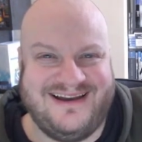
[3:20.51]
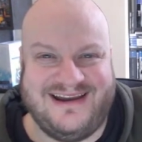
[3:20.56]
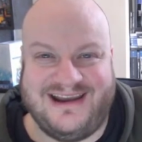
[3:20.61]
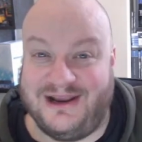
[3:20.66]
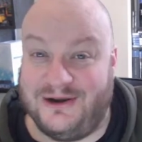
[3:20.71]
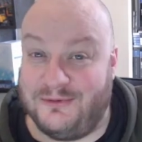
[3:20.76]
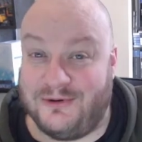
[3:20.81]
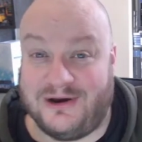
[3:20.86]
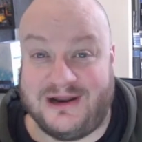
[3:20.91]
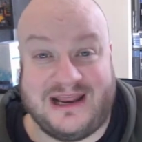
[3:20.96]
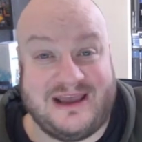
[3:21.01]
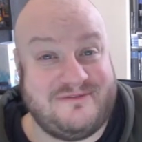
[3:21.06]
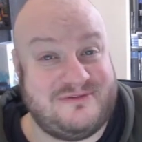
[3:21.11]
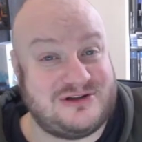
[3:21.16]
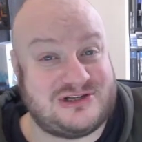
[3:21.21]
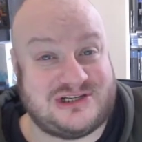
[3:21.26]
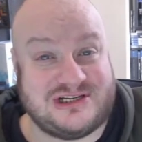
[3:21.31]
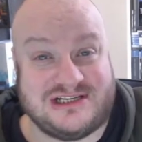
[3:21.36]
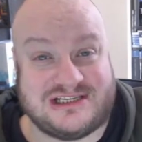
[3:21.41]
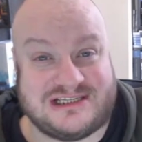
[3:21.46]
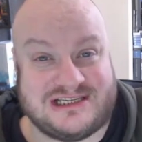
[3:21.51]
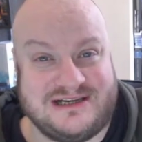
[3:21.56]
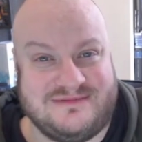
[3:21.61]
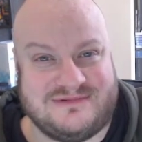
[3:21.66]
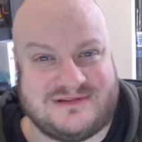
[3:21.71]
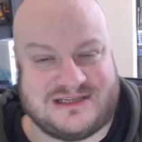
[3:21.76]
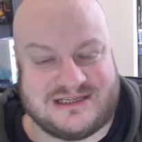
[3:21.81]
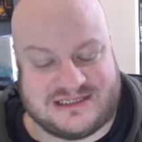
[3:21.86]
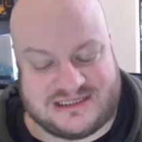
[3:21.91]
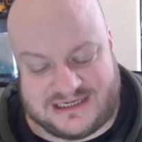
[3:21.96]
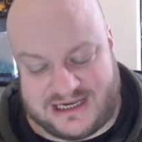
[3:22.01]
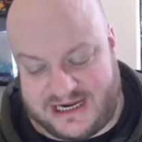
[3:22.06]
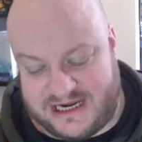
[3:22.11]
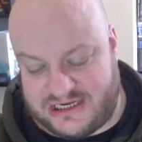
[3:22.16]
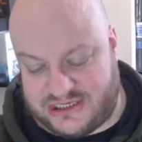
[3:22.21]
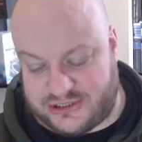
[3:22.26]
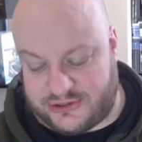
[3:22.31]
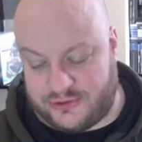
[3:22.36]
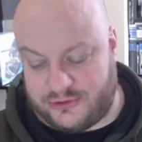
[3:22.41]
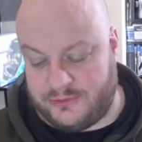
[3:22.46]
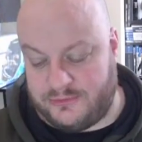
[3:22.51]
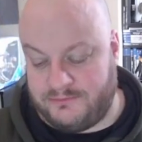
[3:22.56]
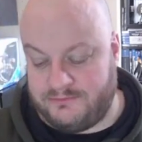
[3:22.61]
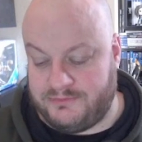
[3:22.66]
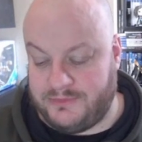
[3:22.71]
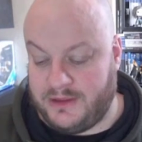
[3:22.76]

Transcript: in whatever she seems to say do.